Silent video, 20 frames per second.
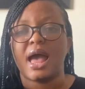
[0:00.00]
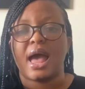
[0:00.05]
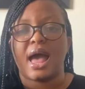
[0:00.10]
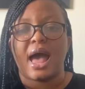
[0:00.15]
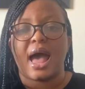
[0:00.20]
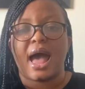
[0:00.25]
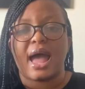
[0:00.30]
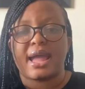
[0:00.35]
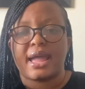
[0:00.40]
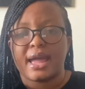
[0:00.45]

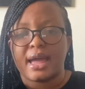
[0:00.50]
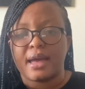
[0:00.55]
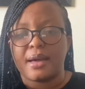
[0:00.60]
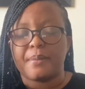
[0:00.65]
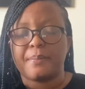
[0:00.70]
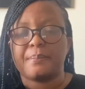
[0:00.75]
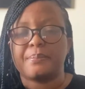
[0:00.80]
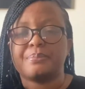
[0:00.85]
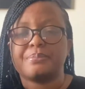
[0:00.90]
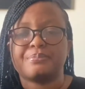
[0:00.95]
I
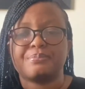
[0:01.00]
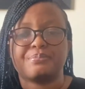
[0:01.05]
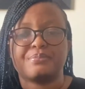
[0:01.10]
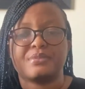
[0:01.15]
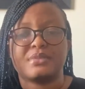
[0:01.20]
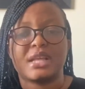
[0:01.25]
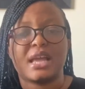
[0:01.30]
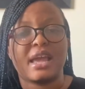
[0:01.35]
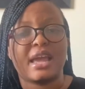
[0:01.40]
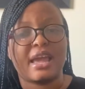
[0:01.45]
am
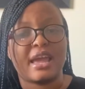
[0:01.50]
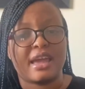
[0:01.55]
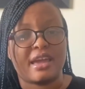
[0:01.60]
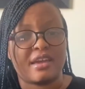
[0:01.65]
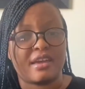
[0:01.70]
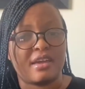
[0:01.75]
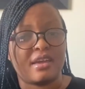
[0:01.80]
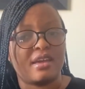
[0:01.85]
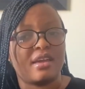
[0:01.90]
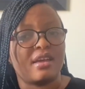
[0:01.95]

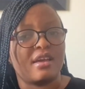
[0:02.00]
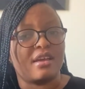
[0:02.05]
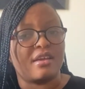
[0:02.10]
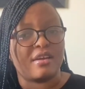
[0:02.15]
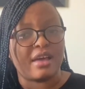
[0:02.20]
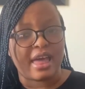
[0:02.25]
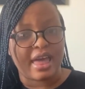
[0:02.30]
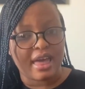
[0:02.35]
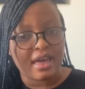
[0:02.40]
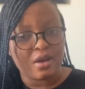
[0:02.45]
a
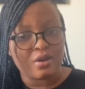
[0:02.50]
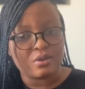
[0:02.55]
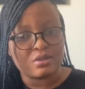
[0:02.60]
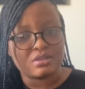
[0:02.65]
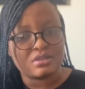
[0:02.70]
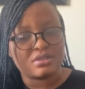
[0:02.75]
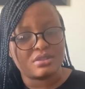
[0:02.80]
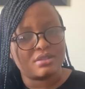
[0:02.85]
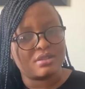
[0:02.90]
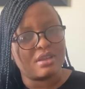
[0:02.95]

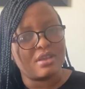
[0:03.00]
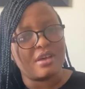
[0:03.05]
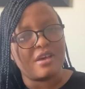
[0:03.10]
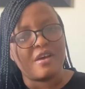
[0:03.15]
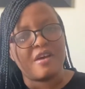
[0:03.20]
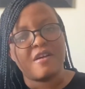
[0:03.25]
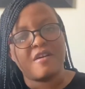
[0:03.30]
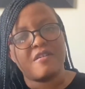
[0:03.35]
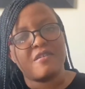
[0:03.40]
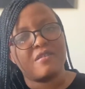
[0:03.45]
health,
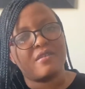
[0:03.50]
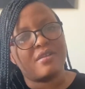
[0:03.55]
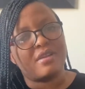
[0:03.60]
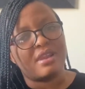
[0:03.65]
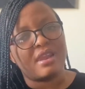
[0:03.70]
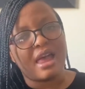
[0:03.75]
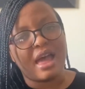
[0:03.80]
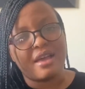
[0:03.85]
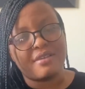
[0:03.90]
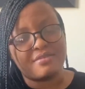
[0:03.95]

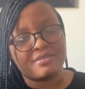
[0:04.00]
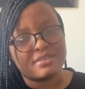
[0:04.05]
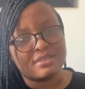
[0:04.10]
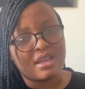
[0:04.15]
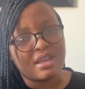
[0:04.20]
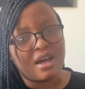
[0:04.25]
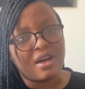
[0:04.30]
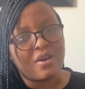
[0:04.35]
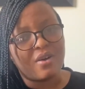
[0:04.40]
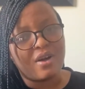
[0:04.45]

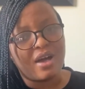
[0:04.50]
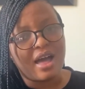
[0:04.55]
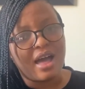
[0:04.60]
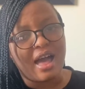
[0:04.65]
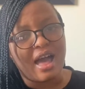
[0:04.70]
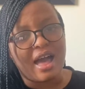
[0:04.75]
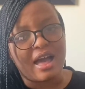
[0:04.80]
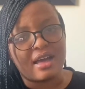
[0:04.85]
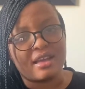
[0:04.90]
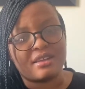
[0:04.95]
lifestyle
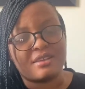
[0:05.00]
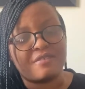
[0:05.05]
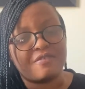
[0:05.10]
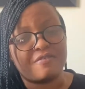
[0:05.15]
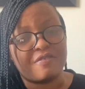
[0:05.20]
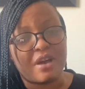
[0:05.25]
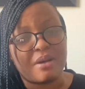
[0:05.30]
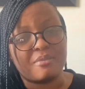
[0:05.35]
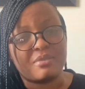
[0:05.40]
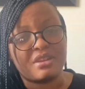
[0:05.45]
and
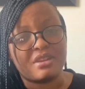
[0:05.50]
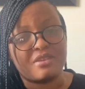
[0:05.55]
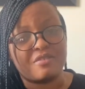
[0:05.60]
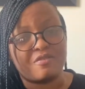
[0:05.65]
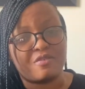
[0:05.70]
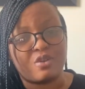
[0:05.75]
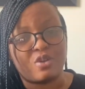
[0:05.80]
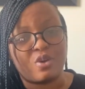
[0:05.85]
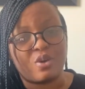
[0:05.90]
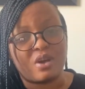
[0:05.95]
family
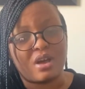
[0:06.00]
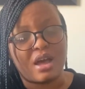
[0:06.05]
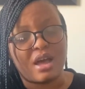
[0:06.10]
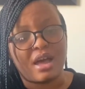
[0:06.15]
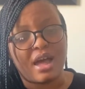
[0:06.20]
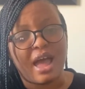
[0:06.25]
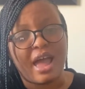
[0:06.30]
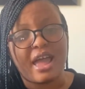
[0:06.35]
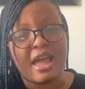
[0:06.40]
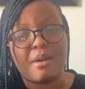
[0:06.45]
vlogger.
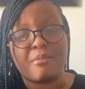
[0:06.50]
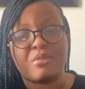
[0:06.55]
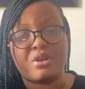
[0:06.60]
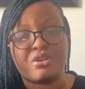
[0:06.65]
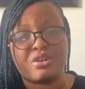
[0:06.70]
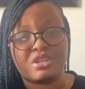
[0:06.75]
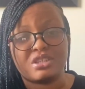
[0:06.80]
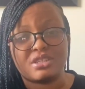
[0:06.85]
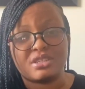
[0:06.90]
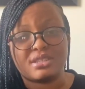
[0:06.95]
I am a
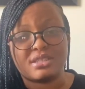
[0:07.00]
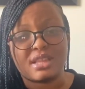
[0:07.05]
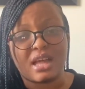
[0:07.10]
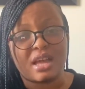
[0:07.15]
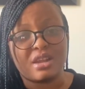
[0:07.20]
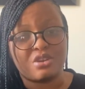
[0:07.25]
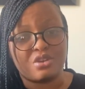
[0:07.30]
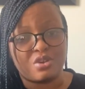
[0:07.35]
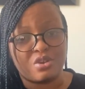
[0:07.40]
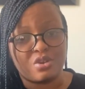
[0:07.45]

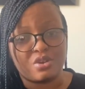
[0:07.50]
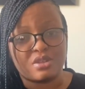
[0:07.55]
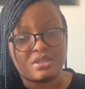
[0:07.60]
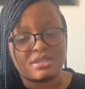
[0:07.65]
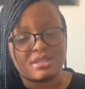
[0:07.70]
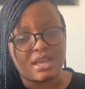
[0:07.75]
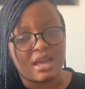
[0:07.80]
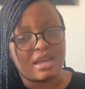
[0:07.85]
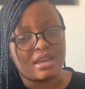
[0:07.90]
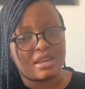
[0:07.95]
registered nurse
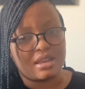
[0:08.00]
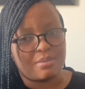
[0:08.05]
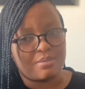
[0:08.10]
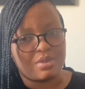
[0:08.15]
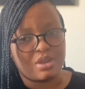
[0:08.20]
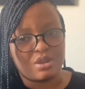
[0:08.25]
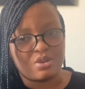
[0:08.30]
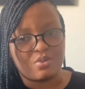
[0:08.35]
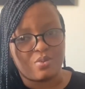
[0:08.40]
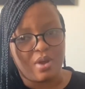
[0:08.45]
and a
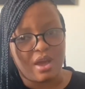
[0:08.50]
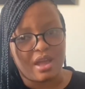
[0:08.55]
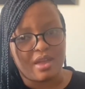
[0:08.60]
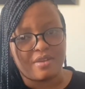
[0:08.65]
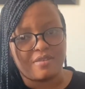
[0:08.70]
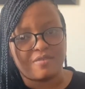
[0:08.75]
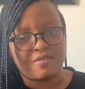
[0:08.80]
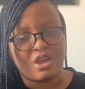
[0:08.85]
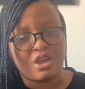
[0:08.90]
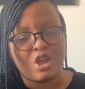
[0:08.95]
midwife.
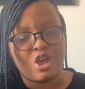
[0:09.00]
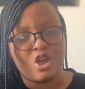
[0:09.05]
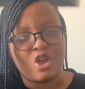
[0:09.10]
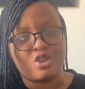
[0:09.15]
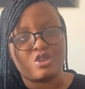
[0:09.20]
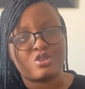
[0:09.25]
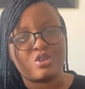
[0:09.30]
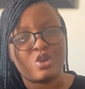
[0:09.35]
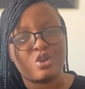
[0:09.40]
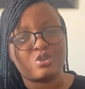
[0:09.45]

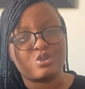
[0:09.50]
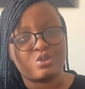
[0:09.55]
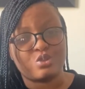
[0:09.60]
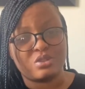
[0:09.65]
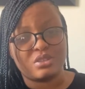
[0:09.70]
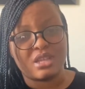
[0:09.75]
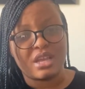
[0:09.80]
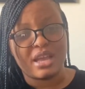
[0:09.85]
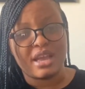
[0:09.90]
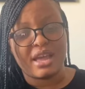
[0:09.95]
So
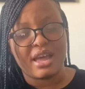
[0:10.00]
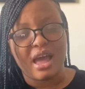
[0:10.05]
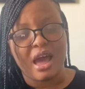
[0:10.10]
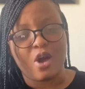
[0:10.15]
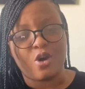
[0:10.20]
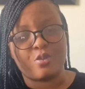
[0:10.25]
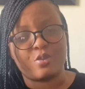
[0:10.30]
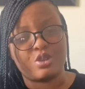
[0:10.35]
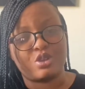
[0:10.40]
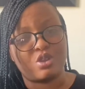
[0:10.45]
today
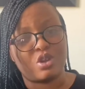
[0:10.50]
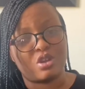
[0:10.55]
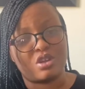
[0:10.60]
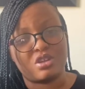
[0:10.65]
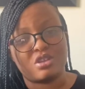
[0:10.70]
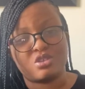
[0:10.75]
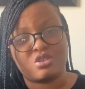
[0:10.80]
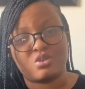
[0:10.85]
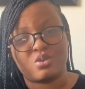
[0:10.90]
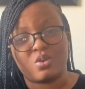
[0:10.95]
I'll be
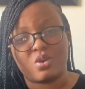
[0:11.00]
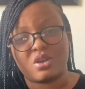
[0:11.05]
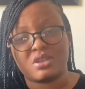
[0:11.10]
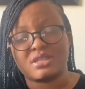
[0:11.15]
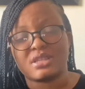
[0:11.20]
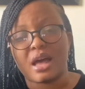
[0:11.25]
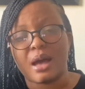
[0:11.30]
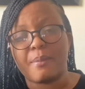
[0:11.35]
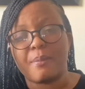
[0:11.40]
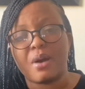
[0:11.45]
talking to us
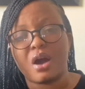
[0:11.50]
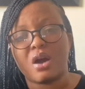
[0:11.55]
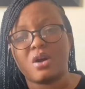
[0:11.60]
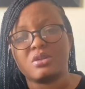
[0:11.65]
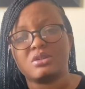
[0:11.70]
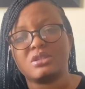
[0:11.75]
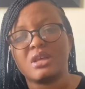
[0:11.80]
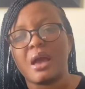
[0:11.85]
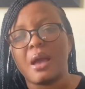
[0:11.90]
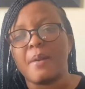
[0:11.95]

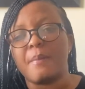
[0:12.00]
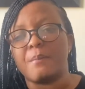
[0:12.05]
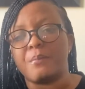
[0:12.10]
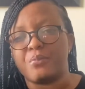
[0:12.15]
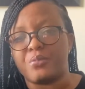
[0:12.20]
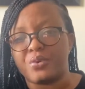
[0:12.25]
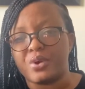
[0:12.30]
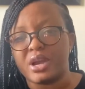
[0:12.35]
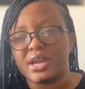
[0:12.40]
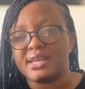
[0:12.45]
about
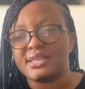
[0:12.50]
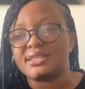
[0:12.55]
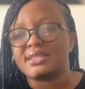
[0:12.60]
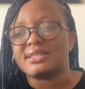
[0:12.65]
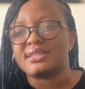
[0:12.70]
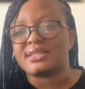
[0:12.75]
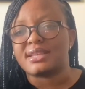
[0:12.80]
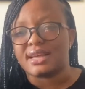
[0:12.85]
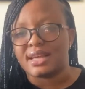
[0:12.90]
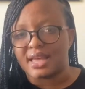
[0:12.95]
breast
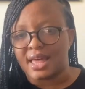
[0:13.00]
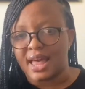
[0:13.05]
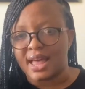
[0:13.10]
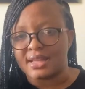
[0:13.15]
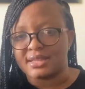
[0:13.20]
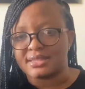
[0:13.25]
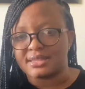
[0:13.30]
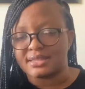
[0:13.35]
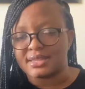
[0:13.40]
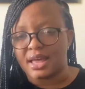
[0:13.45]

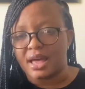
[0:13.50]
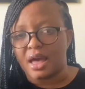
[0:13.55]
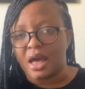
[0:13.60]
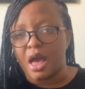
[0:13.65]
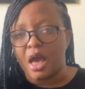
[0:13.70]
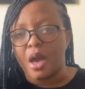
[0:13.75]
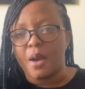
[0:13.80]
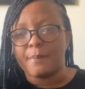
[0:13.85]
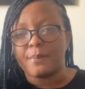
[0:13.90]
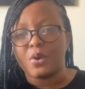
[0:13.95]
cancer.
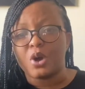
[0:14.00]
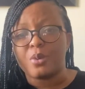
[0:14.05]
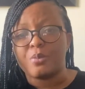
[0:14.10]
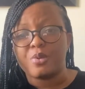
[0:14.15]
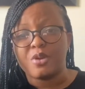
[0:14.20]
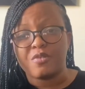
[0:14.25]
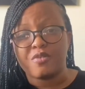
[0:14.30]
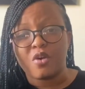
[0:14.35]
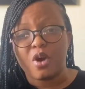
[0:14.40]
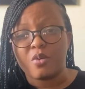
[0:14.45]
But
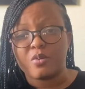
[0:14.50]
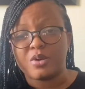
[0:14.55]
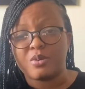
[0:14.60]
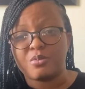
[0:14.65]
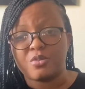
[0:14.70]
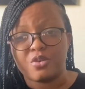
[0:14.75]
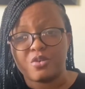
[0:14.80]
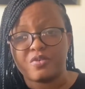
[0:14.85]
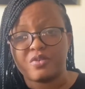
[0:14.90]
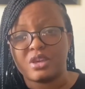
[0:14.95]
before we
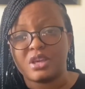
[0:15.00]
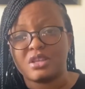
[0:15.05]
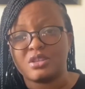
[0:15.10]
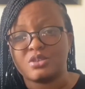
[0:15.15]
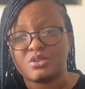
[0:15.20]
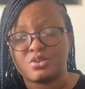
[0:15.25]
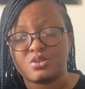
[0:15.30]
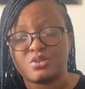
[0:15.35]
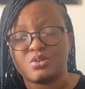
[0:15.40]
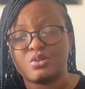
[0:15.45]
move
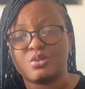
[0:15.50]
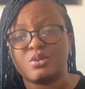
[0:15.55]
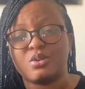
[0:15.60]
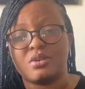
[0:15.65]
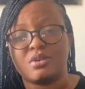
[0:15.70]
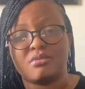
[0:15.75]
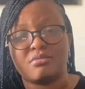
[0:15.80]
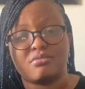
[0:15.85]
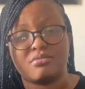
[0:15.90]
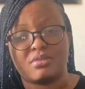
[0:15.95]
into
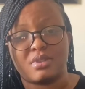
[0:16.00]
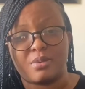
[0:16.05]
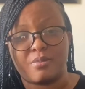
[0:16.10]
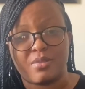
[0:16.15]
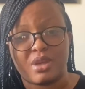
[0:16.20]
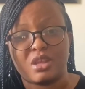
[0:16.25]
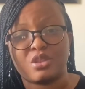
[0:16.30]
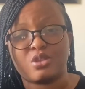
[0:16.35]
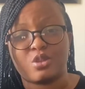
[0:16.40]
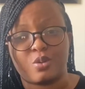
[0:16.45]
the
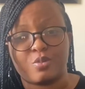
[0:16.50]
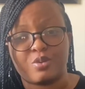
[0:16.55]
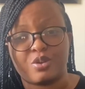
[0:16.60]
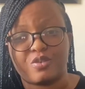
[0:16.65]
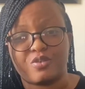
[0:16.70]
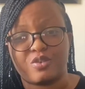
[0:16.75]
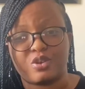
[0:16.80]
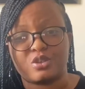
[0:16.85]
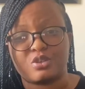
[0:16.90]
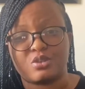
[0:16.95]
main topic
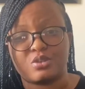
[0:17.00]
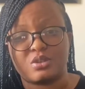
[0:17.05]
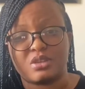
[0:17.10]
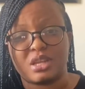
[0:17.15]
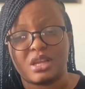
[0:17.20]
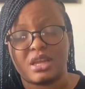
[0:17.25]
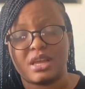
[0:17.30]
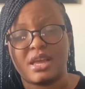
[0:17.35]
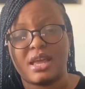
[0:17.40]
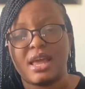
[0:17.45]
for
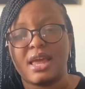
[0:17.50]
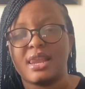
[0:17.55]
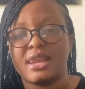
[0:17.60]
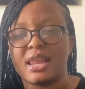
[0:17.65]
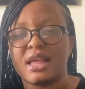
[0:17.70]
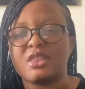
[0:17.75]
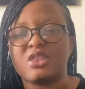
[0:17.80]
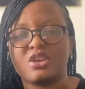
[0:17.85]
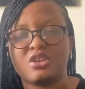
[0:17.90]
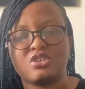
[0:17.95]
today,
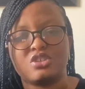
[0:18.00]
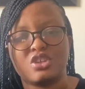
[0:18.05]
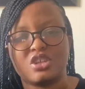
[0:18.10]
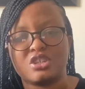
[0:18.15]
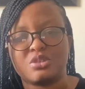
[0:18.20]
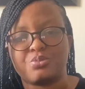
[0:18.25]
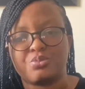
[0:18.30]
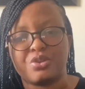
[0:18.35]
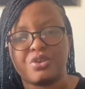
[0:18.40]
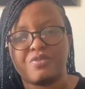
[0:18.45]
let us
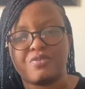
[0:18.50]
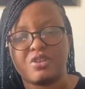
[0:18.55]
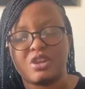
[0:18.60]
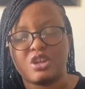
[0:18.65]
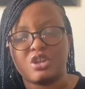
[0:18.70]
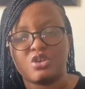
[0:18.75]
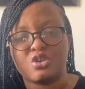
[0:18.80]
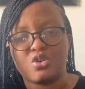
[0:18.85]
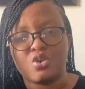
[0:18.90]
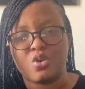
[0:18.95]
just briefly
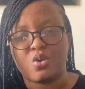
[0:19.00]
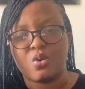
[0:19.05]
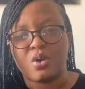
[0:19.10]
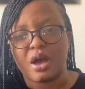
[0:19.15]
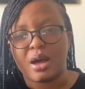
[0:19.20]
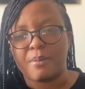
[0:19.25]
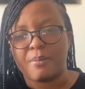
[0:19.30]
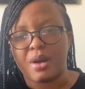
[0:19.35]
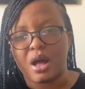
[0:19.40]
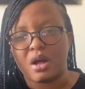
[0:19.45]
know
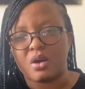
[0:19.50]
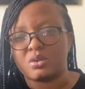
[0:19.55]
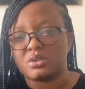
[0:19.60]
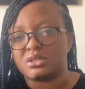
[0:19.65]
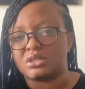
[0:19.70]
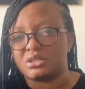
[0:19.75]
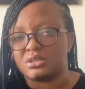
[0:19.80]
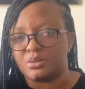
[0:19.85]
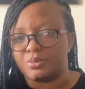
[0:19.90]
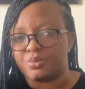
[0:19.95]

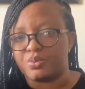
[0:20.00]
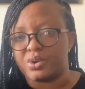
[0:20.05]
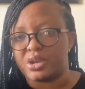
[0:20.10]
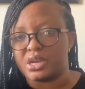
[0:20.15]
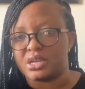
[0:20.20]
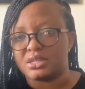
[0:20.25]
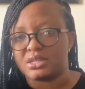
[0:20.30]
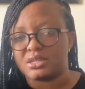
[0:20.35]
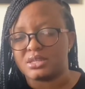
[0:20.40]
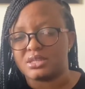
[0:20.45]
about the
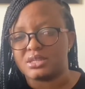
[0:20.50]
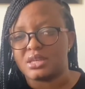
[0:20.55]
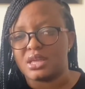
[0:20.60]
breast.